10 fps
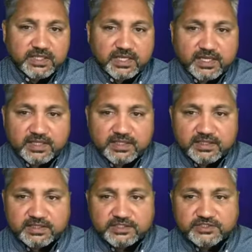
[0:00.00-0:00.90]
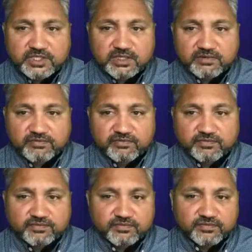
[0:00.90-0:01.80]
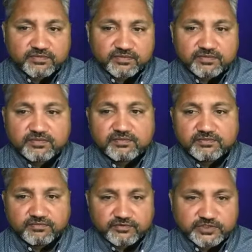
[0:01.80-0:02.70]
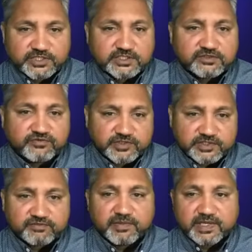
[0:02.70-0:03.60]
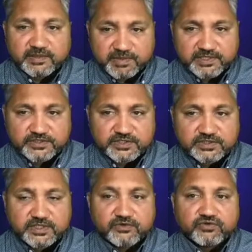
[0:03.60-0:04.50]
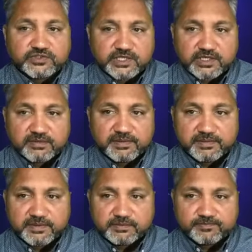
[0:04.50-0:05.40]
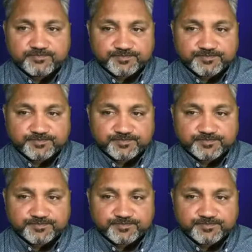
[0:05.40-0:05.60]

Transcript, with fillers: And these are sages visit many places, their own saintly people